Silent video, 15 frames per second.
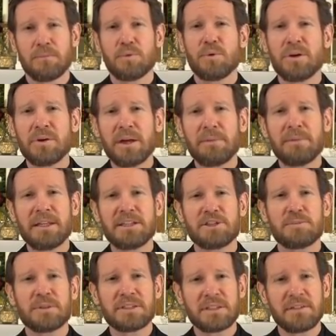But what do I mean
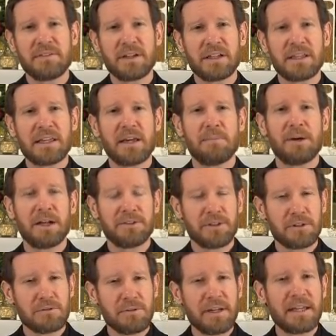specifically about
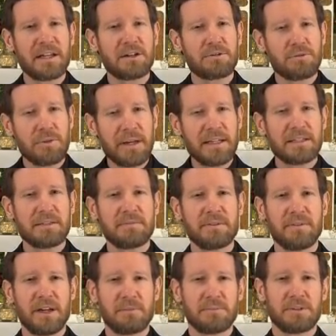the great grace of
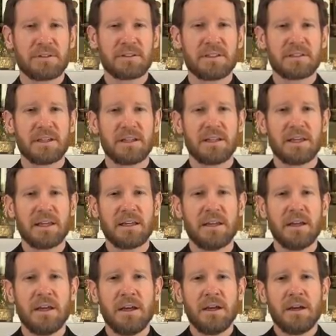Divine Mercy Sunday,
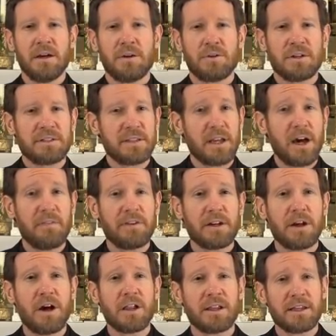or as they
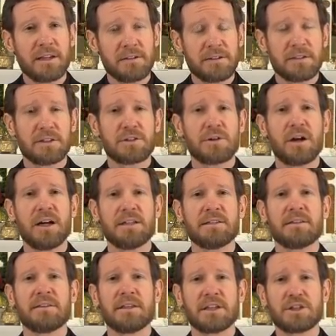often call it here at the
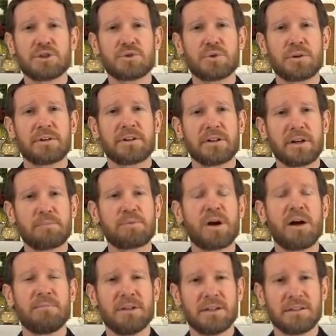shrine, the extraordinary
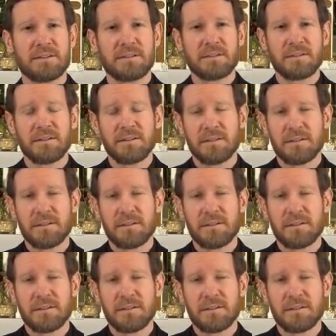promise?